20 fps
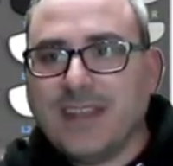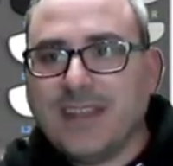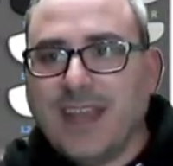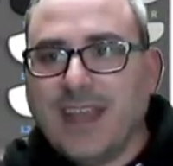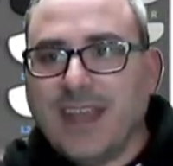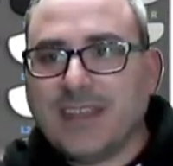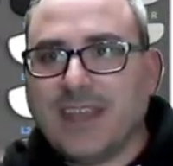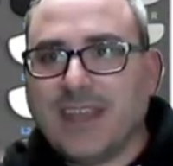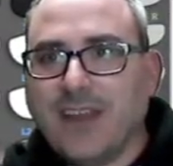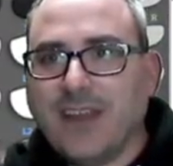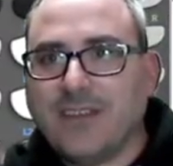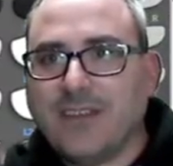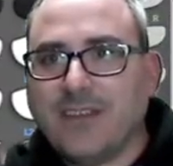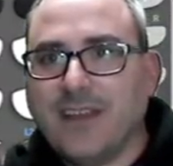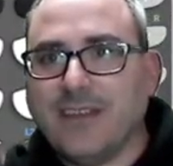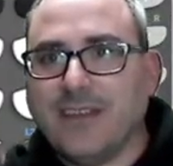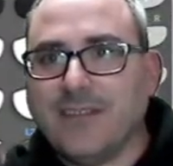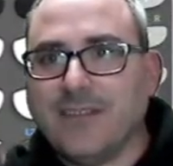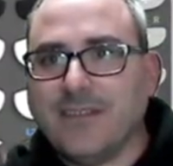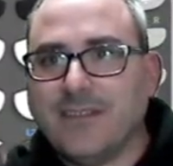Thanks,
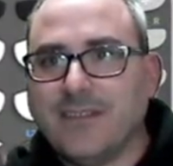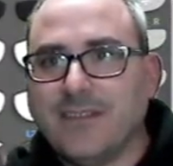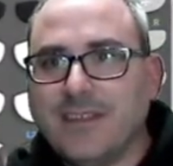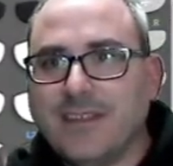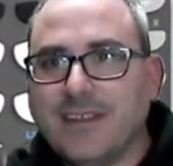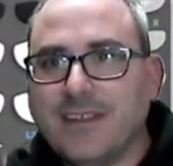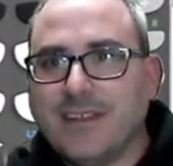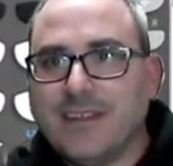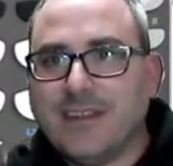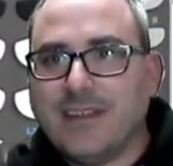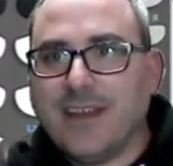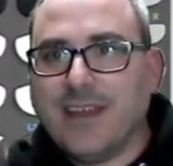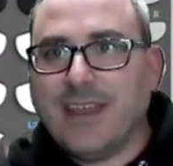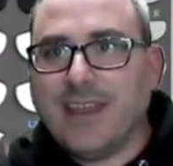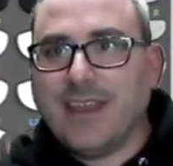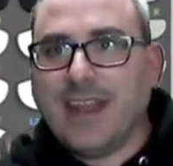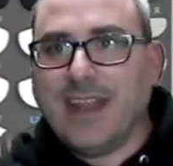calculator. Now get